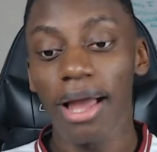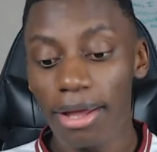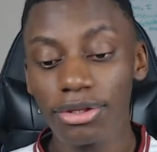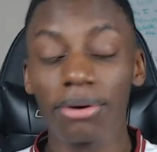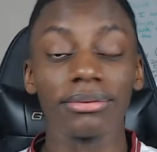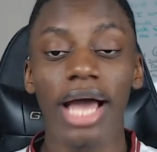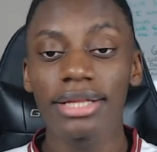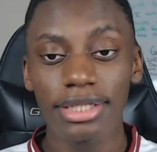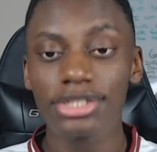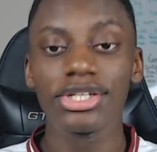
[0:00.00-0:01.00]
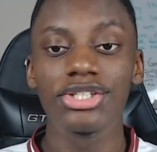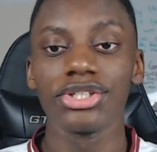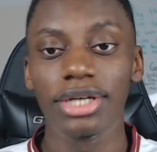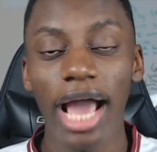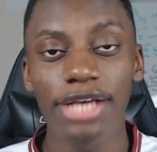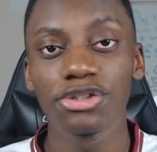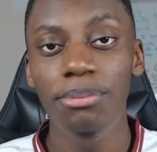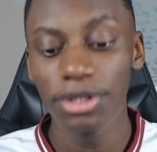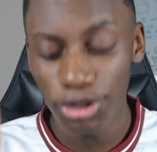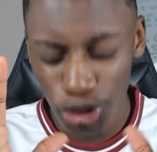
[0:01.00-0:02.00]
no, that decision has to
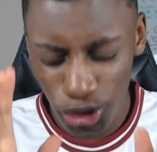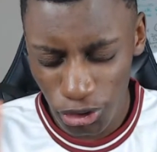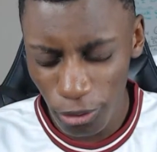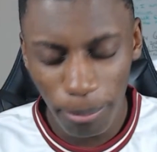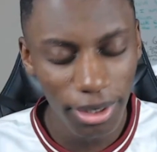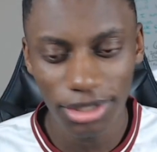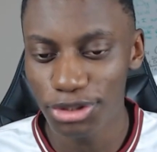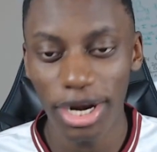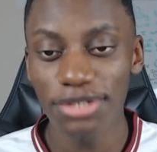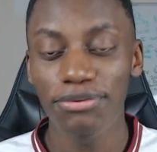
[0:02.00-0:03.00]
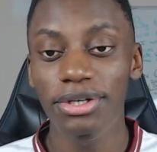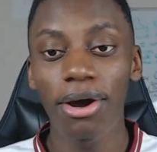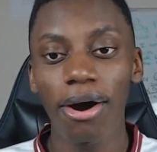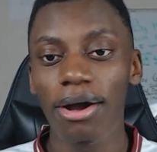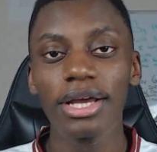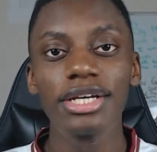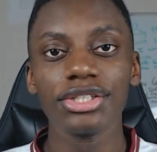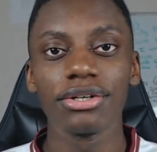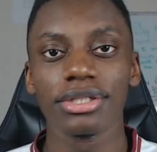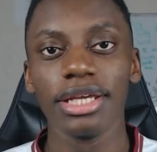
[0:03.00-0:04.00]
be the stupidest transfer. No,
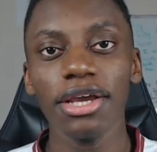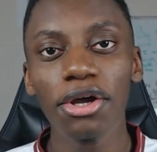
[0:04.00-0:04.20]
seriously.